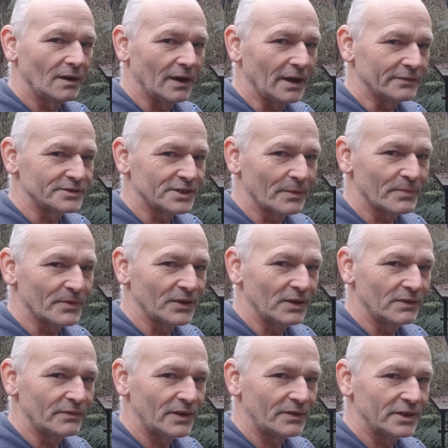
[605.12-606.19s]
I have
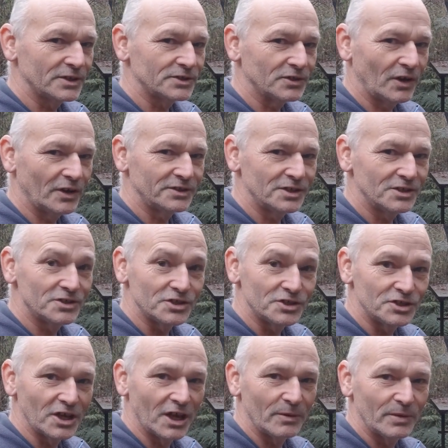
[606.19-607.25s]
something very exciting to
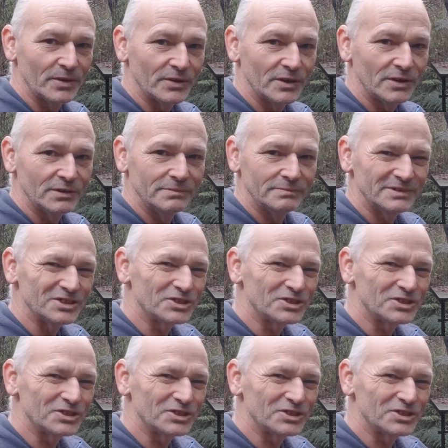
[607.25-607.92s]
share with you.